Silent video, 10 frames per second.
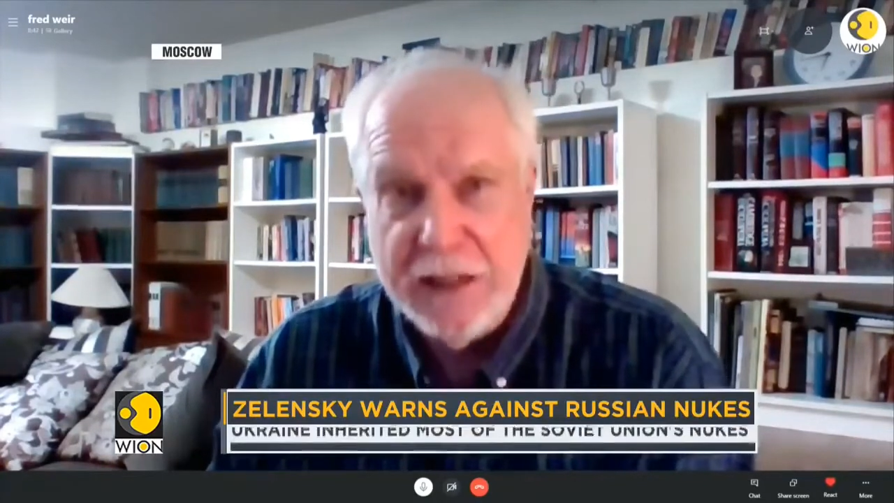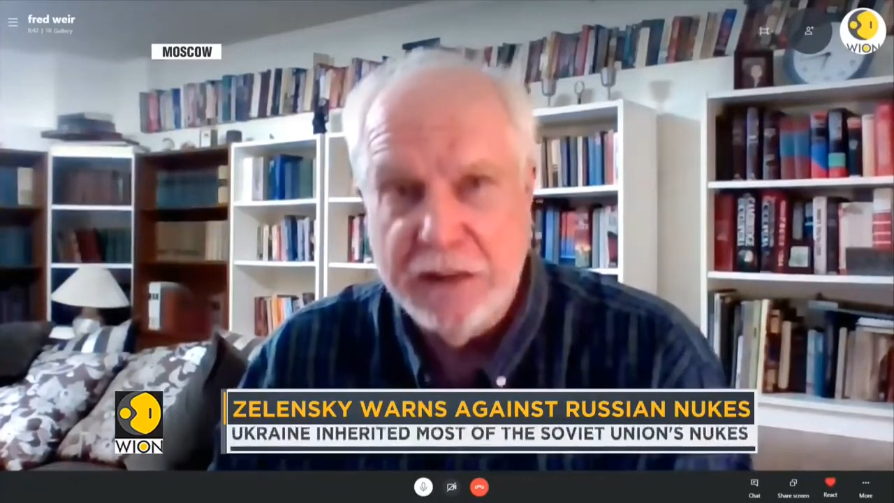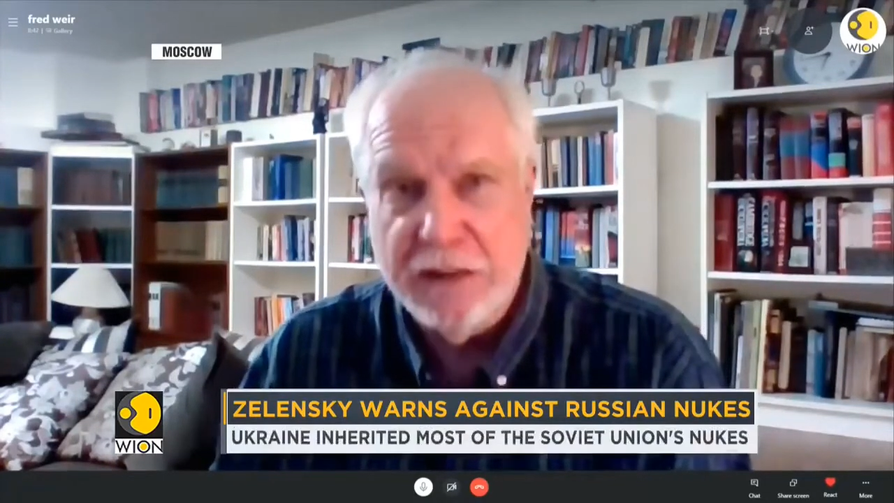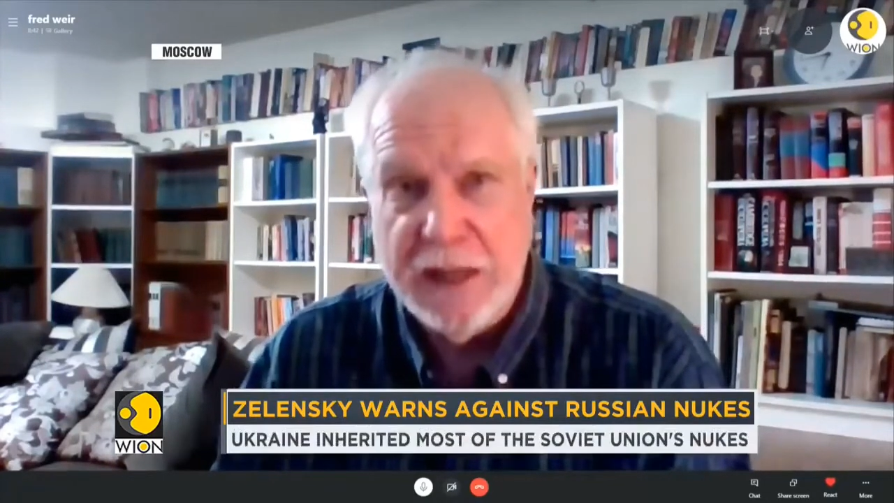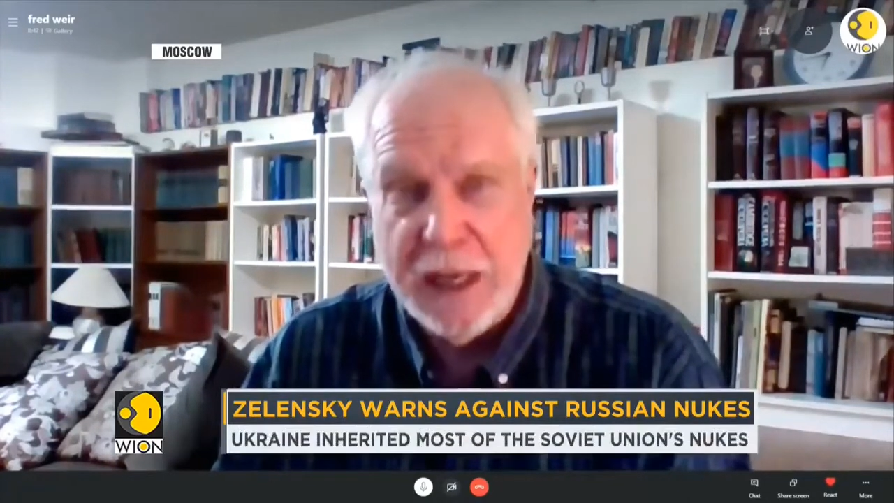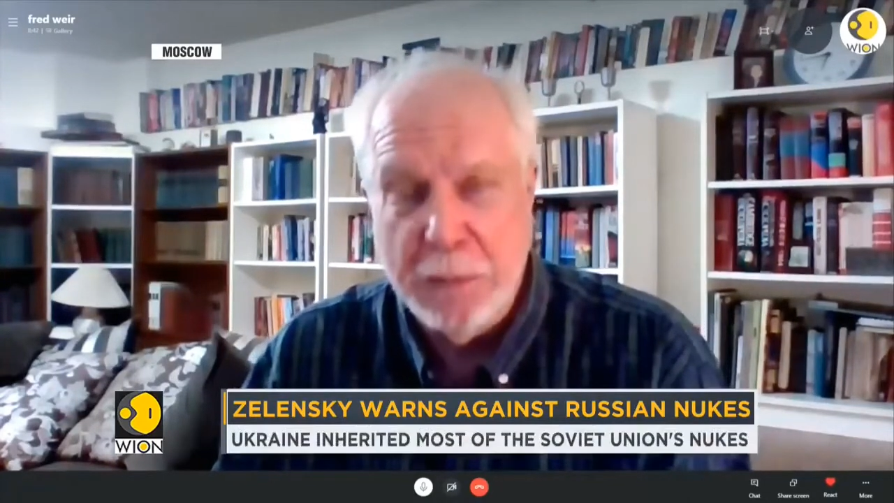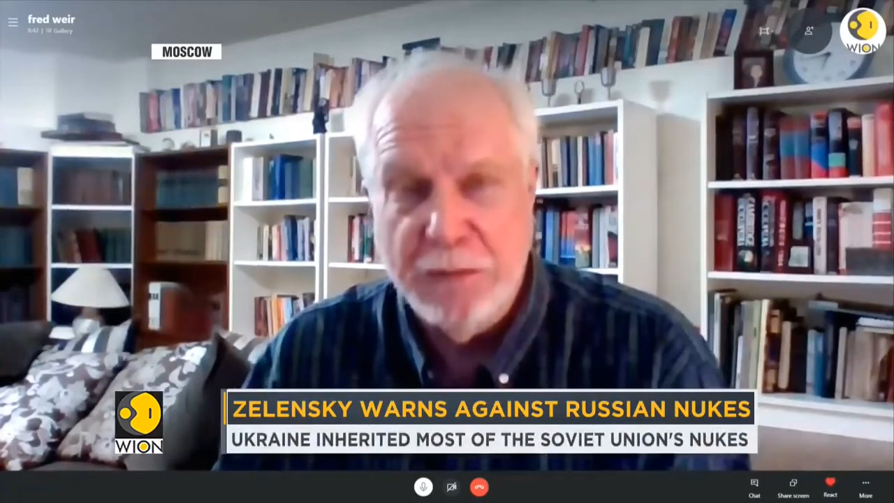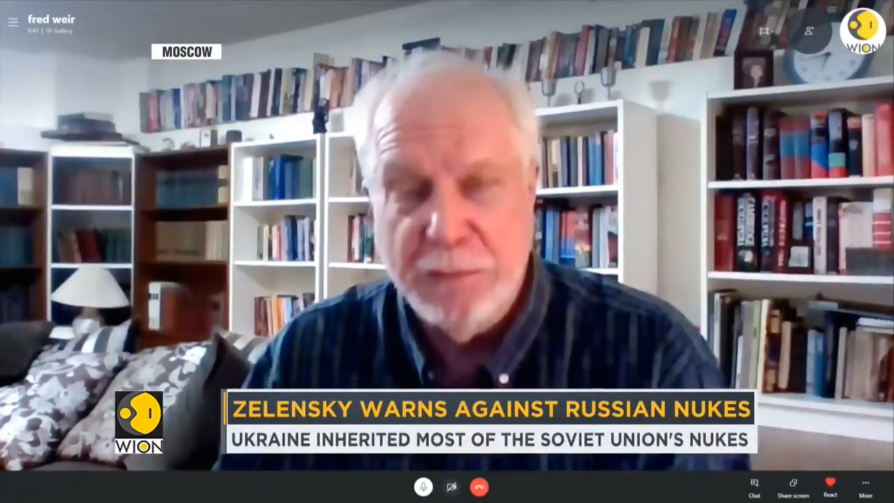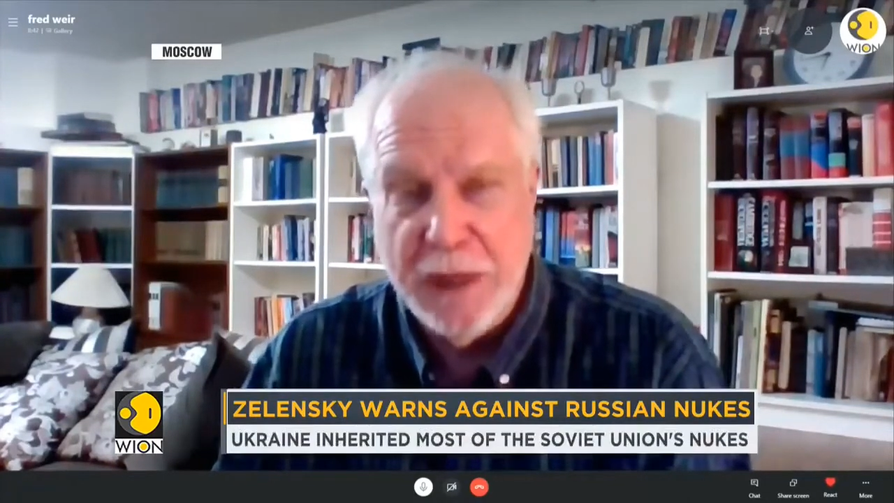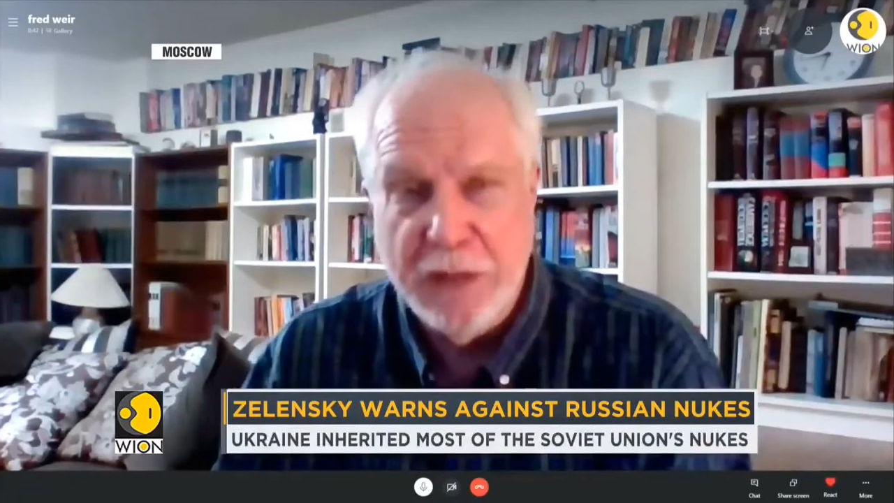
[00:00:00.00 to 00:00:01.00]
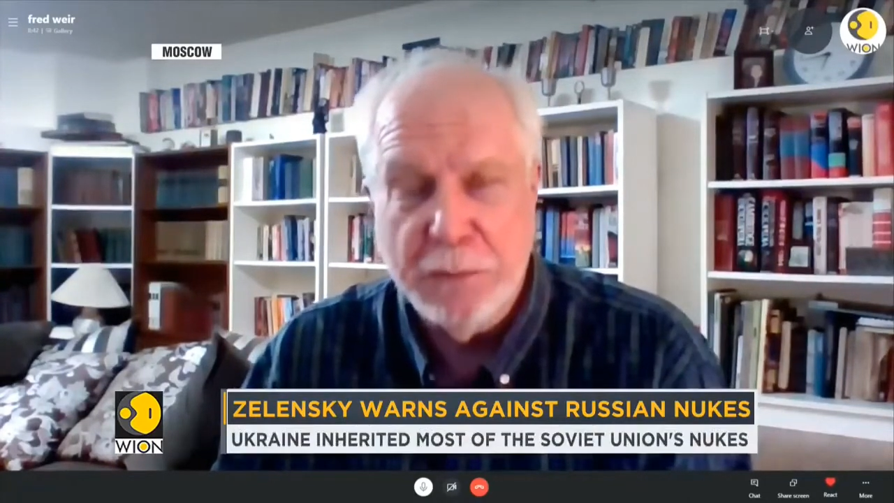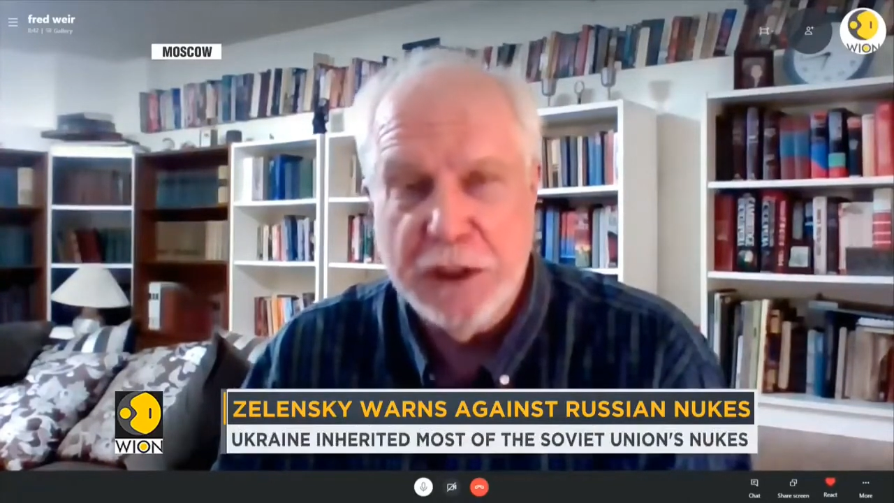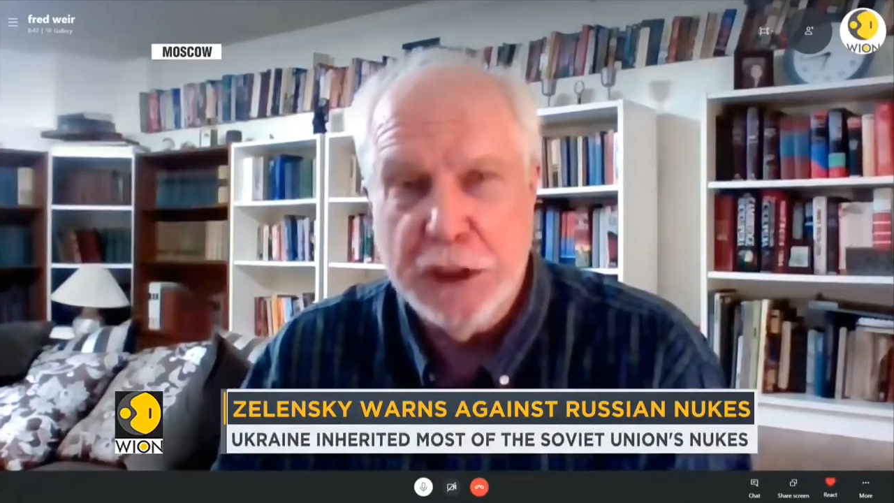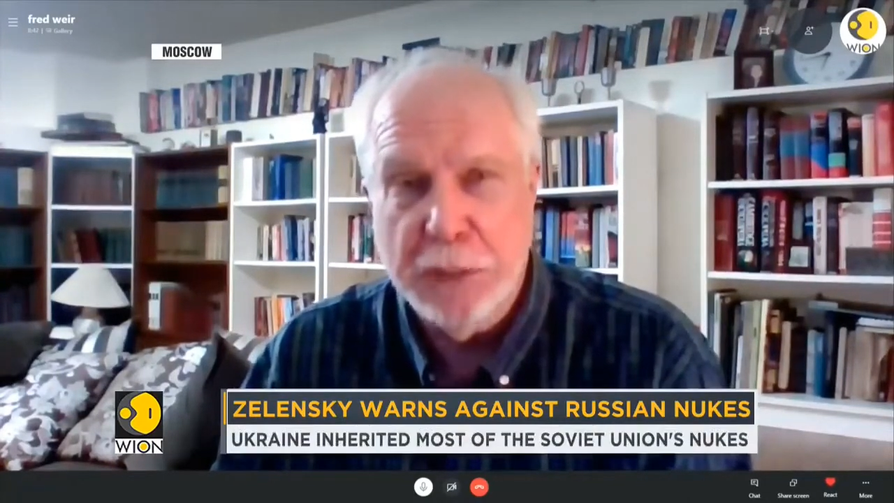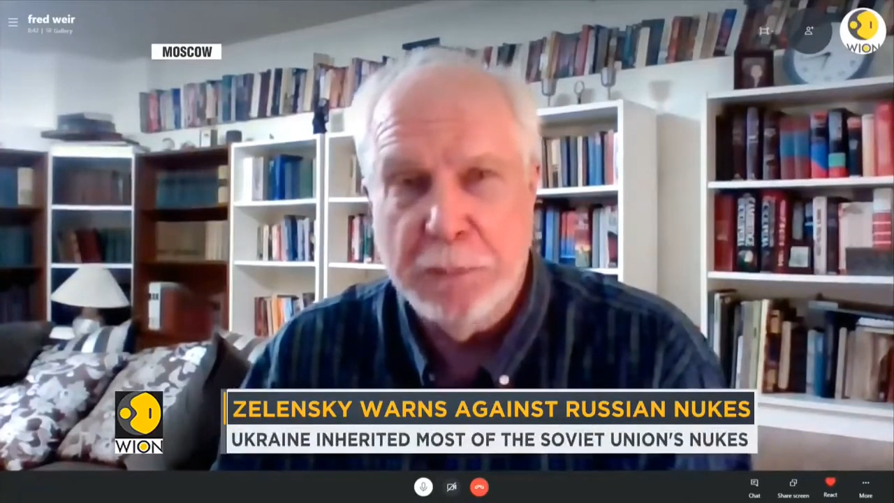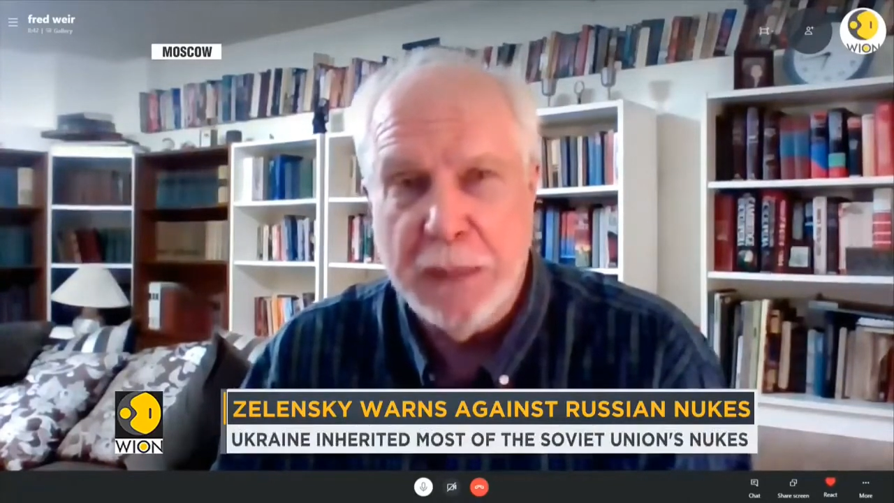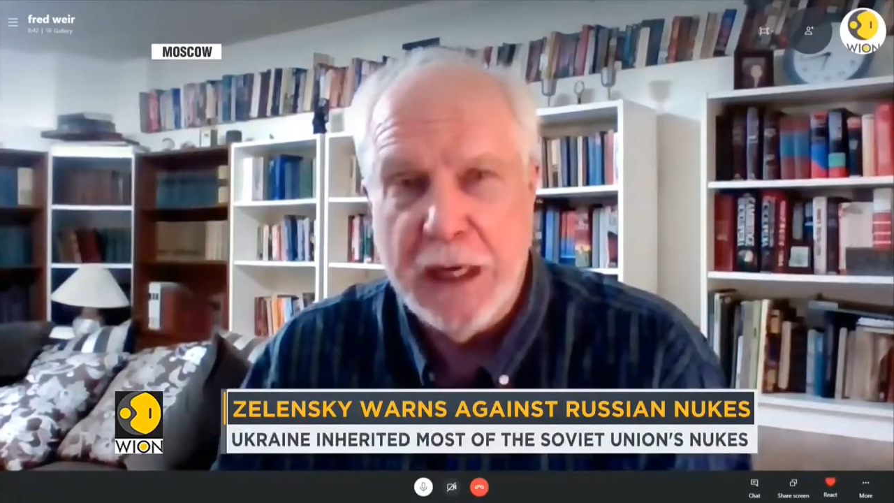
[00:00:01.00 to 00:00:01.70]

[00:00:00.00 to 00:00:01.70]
this game of brinksmanship,